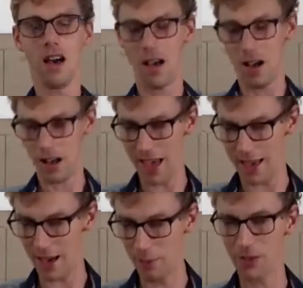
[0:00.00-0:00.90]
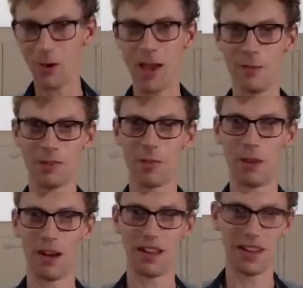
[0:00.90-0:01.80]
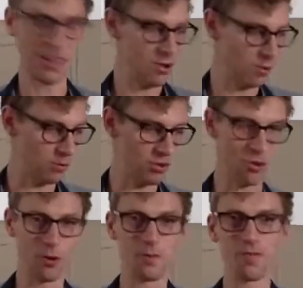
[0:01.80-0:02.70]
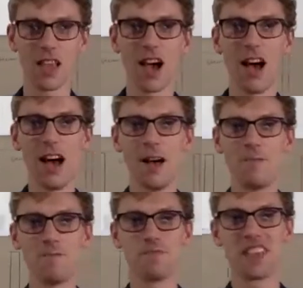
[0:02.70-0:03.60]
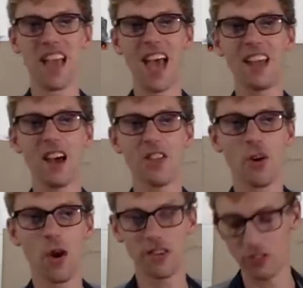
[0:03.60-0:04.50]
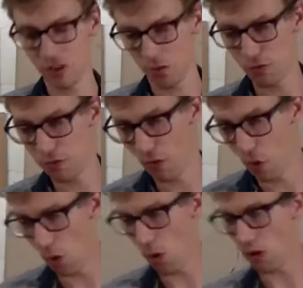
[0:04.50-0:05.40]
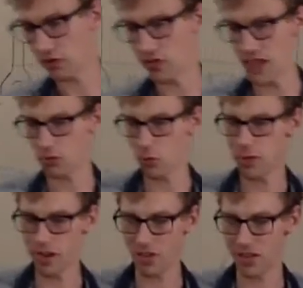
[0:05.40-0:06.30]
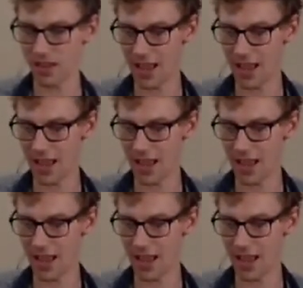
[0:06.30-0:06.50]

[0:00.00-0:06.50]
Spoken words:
Okay, coming to a hipster bar near you, I'm sure. Any other questions on forks? So that's what we've covered today,